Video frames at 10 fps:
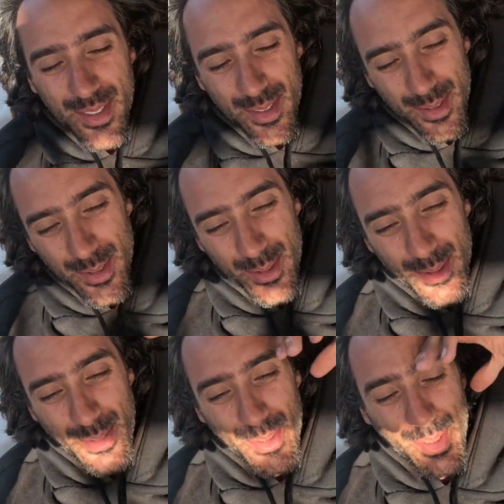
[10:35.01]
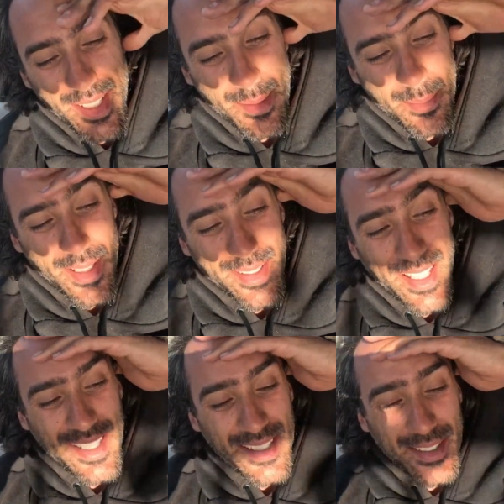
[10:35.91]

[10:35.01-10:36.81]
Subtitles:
to think about that.